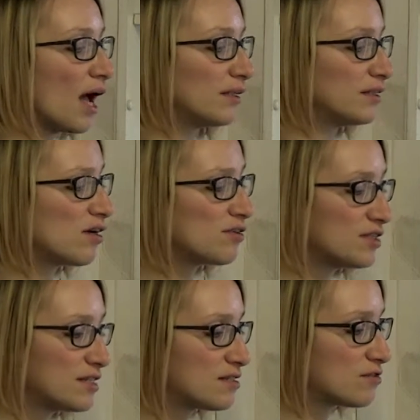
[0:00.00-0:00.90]
And in art
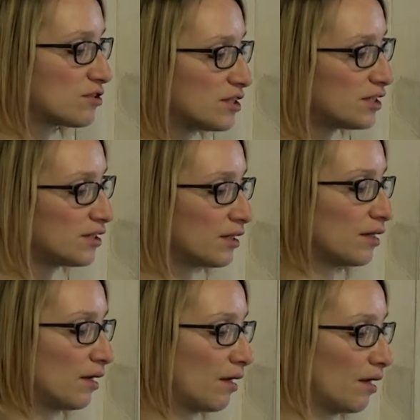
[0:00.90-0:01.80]
history,
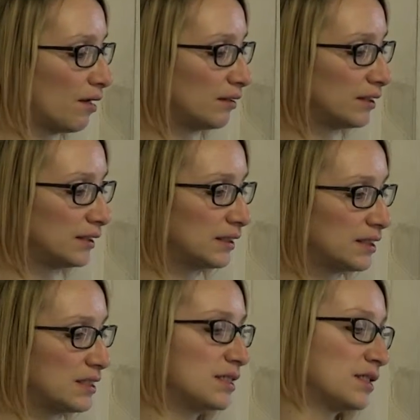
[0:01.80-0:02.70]

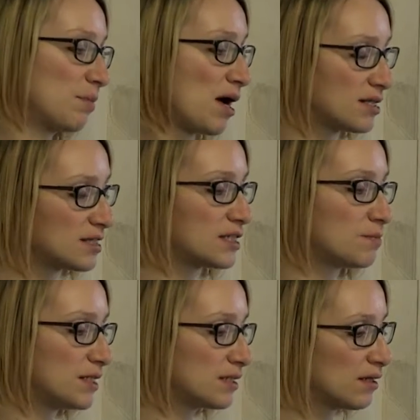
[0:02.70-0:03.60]
in the past, it's
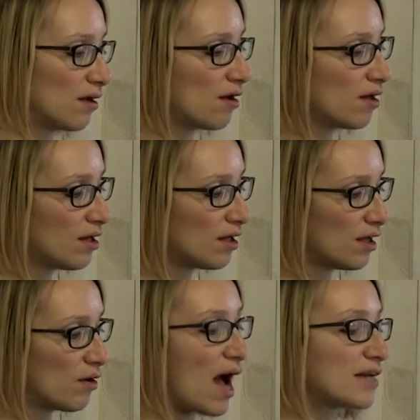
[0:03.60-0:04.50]
been
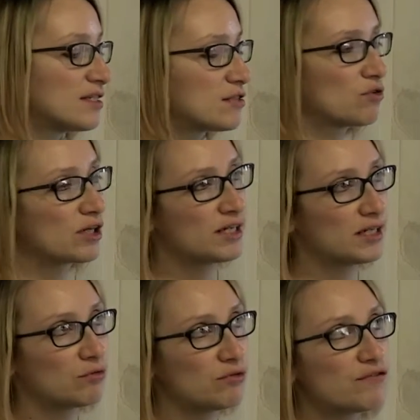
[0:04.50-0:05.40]
artists
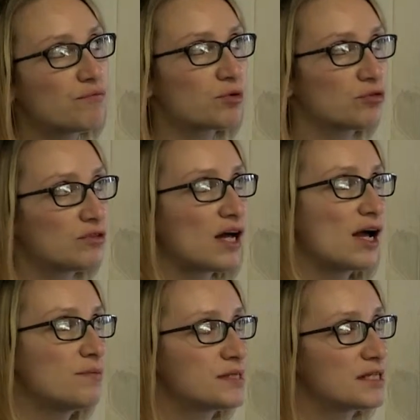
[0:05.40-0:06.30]
working with
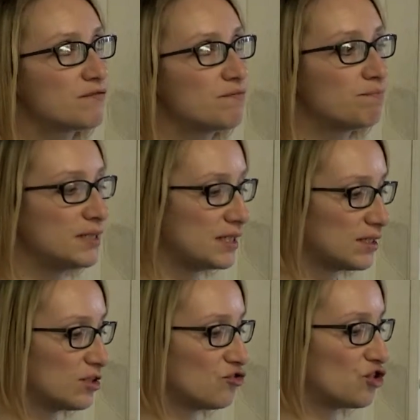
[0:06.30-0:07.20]
prototypes have been,
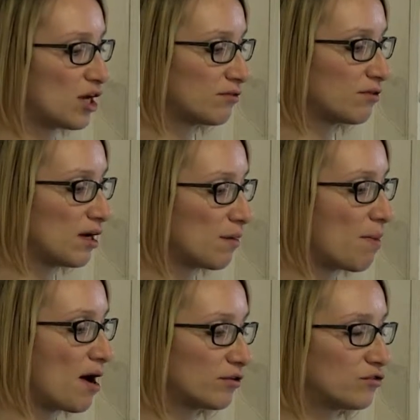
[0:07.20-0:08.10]
in general,
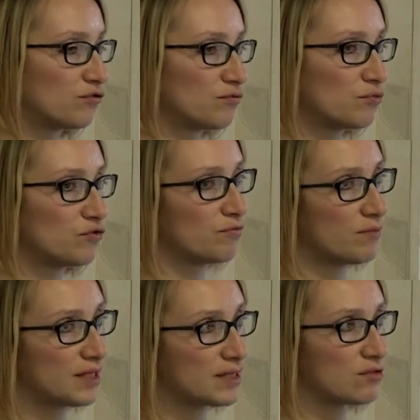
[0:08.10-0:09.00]
part of
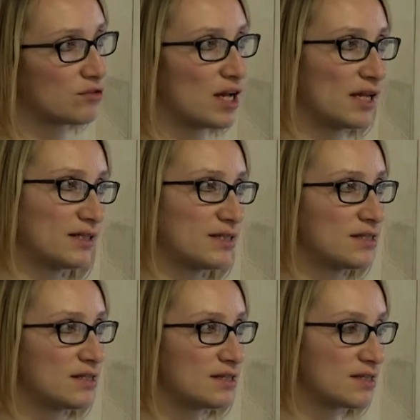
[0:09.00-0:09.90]
movements or
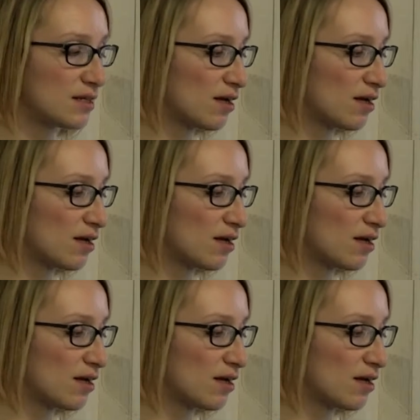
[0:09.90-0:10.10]
tendencies,